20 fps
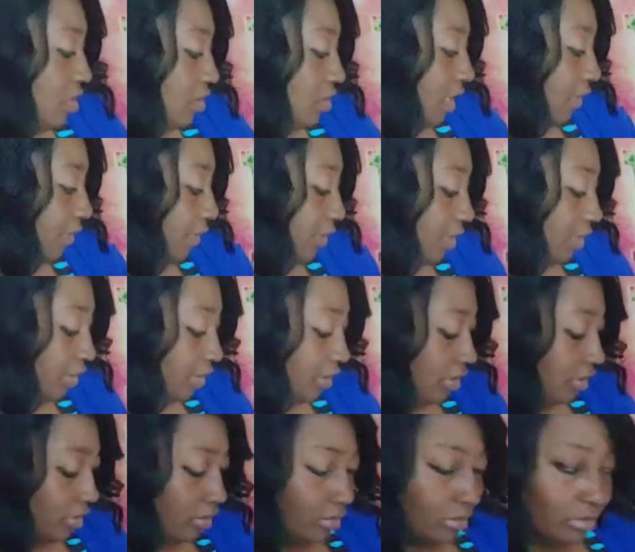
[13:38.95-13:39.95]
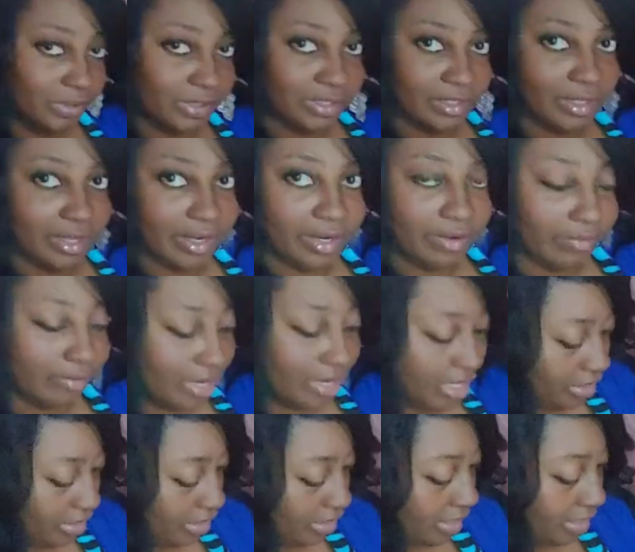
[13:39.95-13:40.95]
Like the detail wasn't that
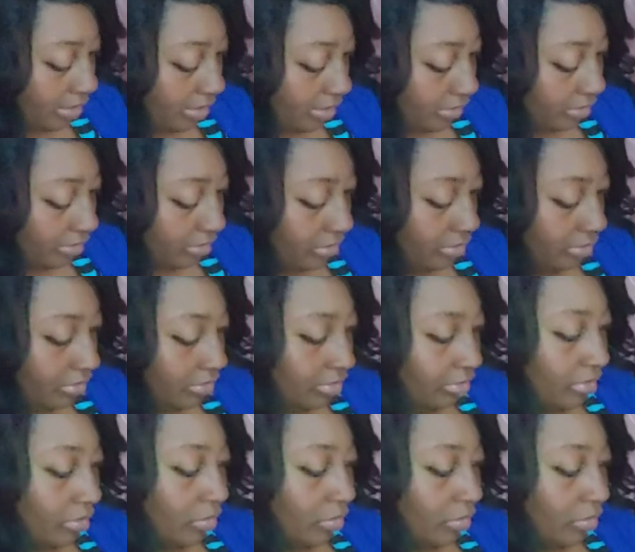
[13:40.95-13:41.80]
great as